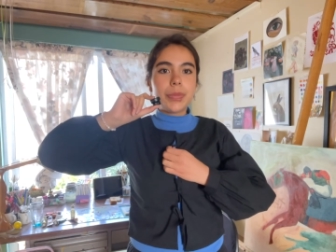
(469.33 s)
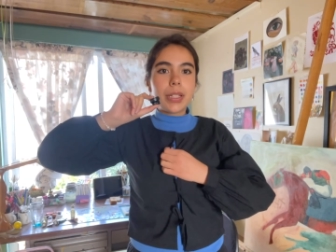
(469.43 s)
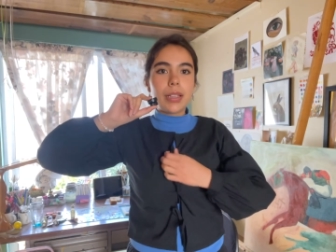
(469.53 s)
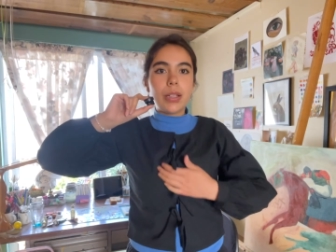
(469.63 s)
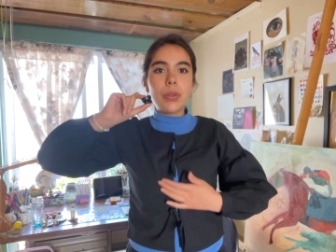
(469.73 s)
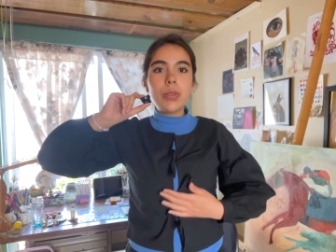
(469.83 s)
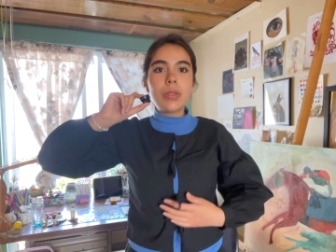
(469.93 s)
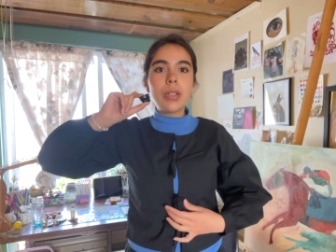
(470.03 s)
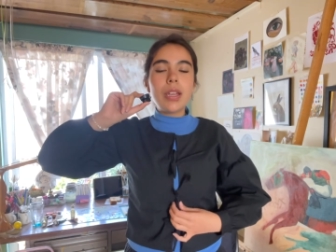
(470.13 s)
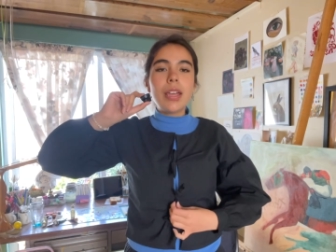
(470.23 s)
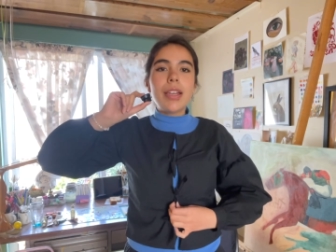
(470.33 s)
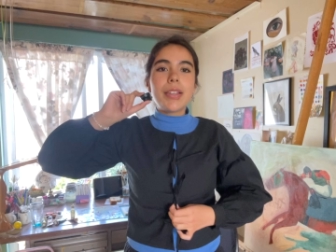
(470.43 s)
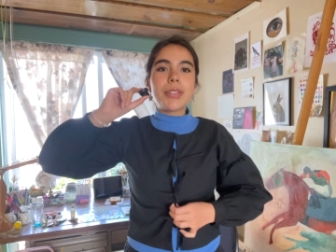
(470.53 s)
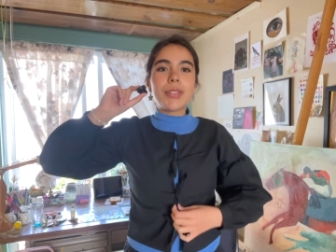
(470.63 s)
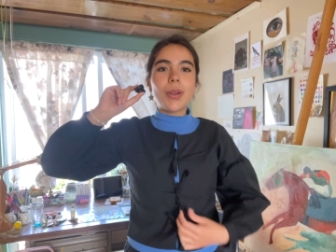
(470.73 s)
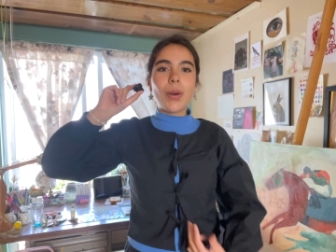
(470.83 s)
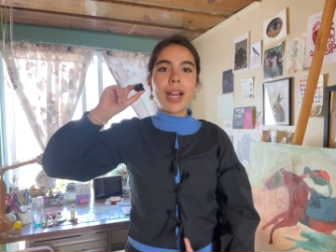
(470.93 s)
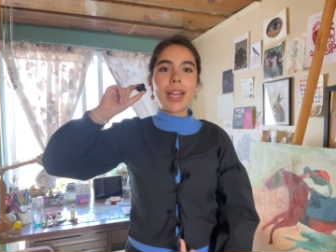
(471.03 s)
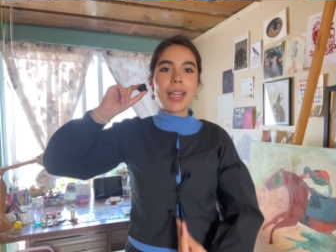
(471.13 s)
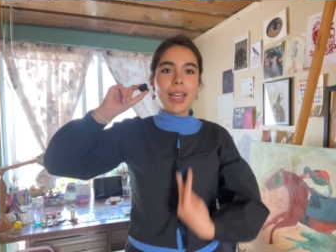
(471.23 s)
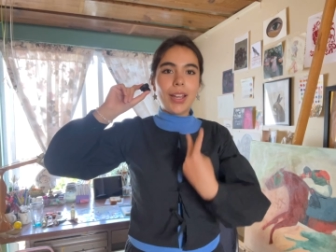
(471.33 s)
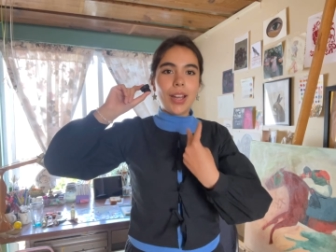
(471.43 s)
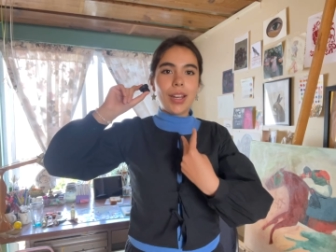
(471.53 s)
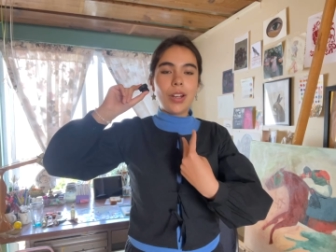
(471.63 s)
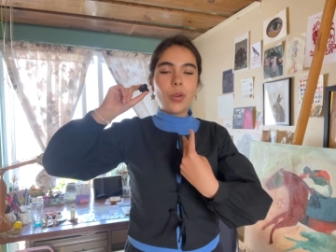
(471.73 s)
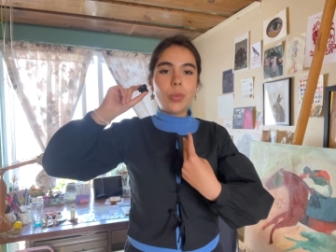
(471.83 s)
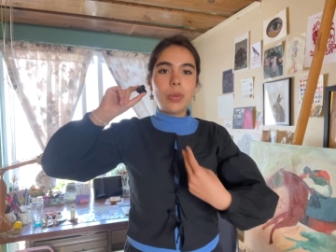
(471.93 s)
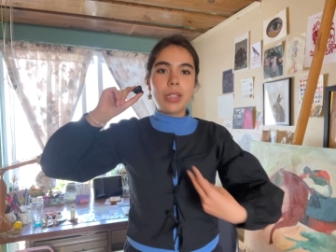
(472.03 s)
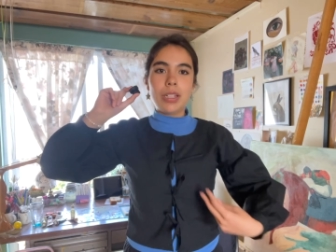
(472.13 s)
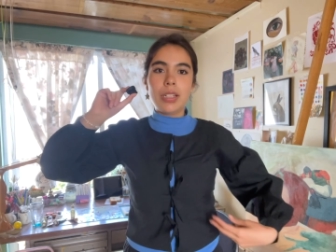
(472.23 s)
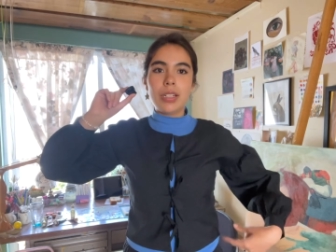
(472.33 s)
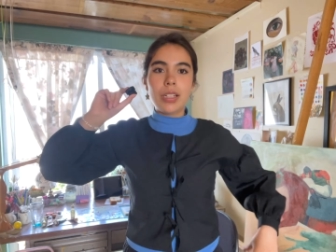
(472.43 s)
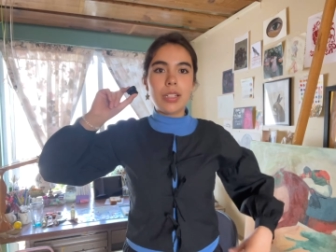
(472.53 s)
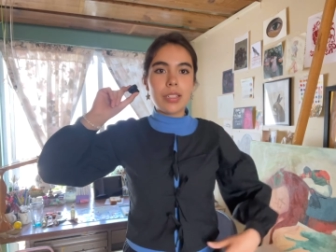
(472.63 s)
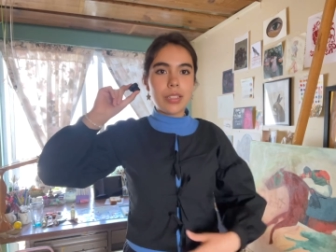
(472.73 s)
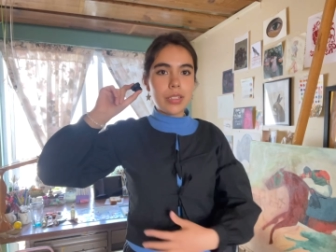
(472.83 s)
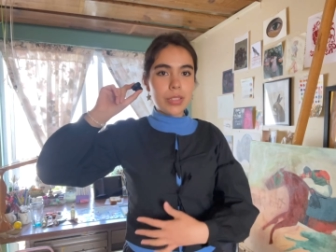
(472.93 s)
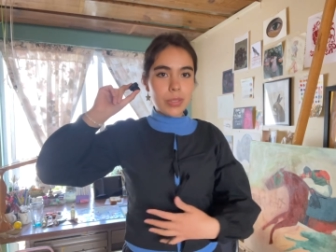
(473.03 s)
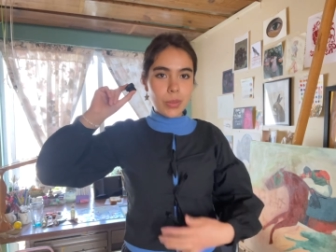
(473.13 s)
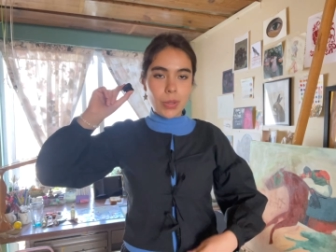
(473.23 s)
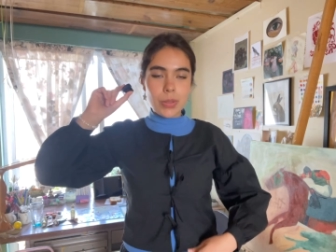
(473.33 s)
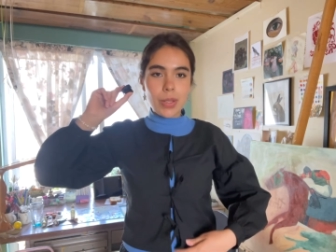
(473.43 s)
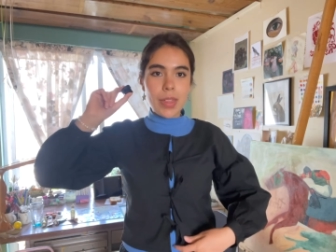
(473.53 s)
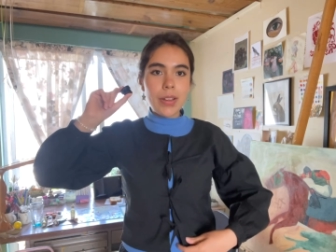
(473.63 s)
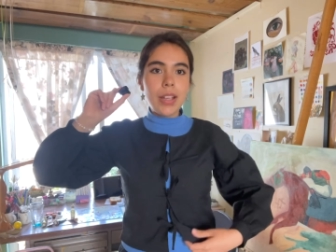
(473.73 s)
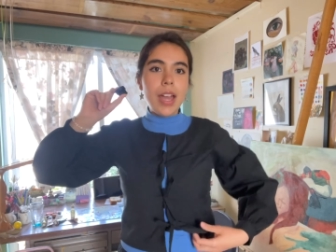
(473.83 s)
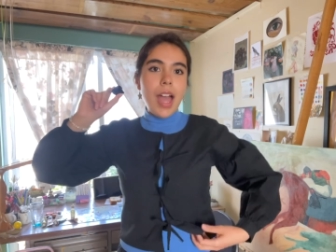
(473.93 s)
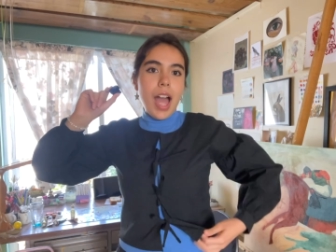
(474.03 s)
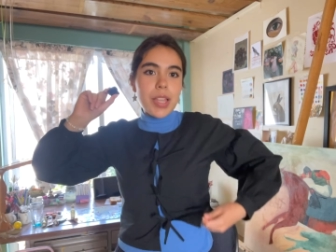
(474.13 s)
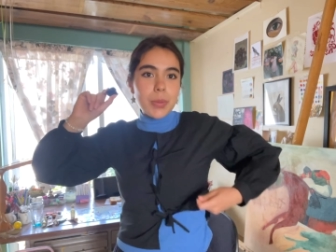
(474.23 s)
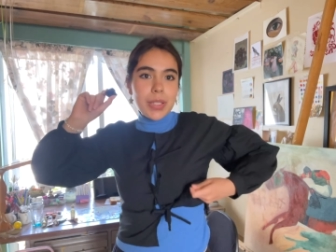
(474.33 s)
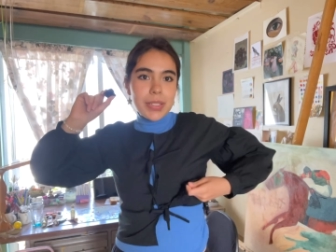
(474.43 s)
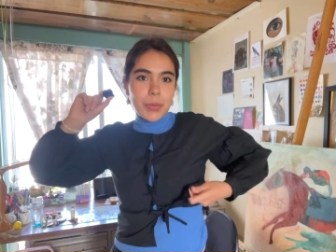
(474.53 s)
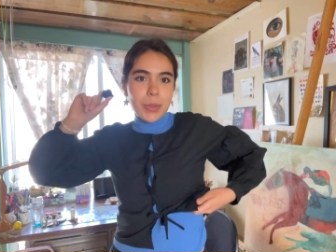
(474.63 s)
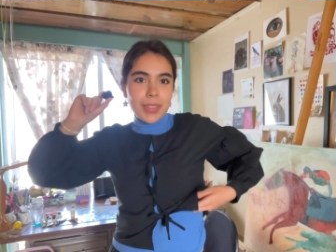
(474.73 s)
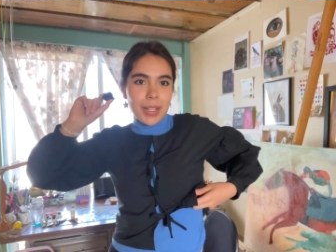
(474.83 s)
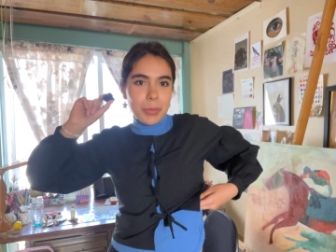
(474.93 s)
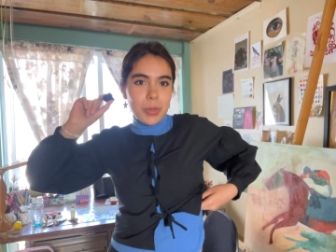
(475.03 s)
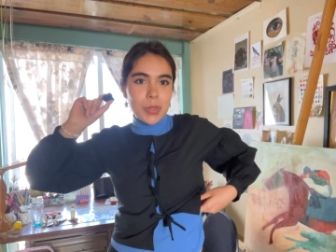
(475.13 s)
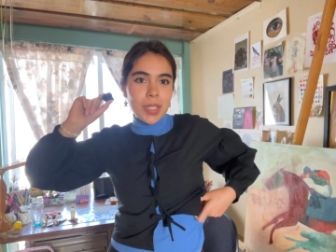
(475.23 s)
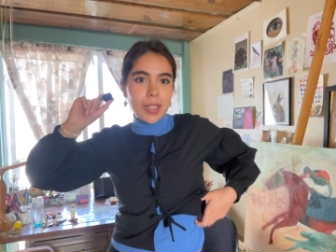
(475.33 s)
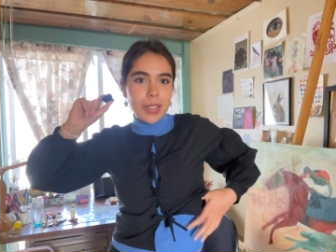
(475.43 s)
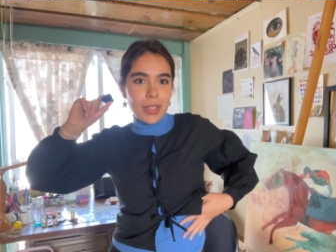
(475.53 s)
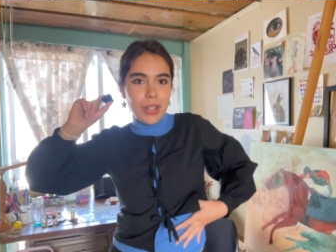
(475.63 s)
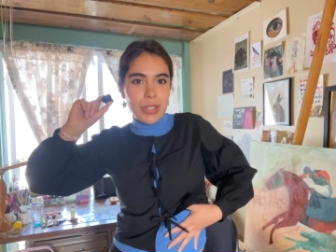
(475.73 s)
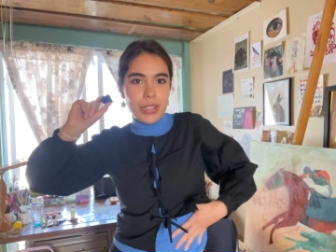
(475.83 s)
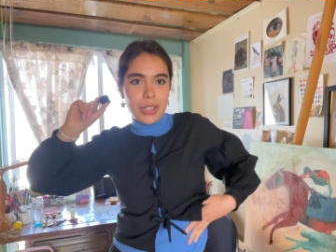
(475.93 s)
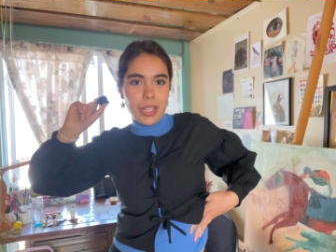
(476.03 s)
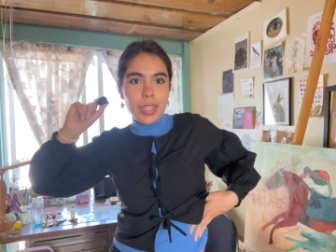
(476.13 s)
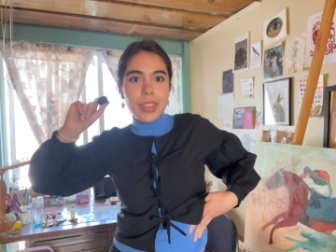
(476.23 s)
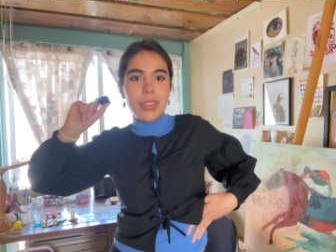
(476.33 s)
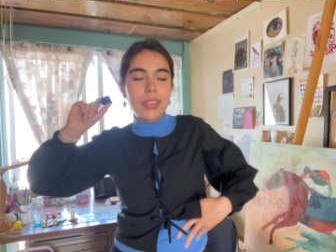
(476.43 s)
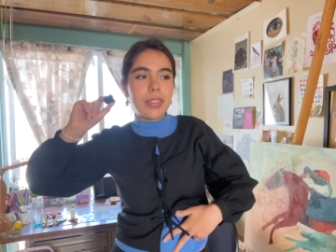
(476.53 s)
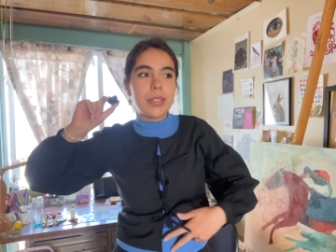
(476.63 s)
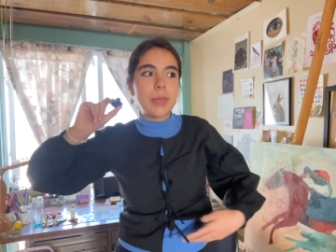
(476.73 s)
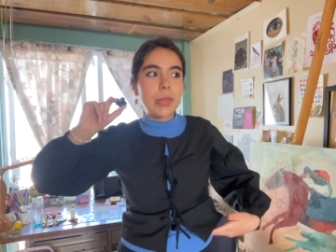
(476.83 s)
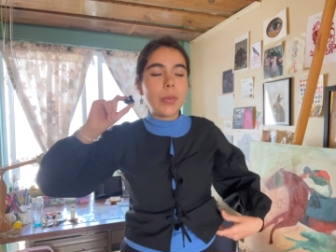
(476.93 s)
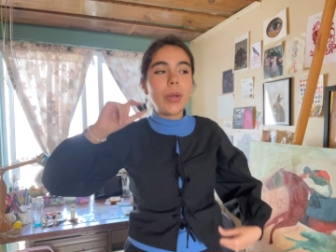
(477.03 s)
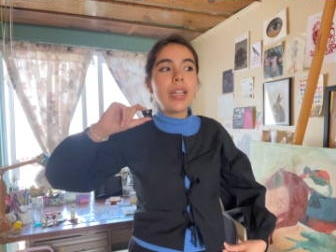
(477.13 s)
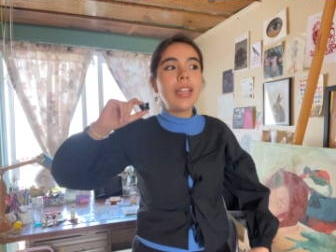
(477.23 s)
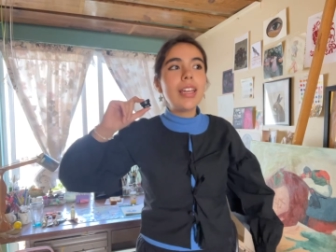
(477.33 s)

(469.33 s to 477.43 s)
closed. So I cut it open and then sew it all together, as well as the one that I'm using underneath, this blue one.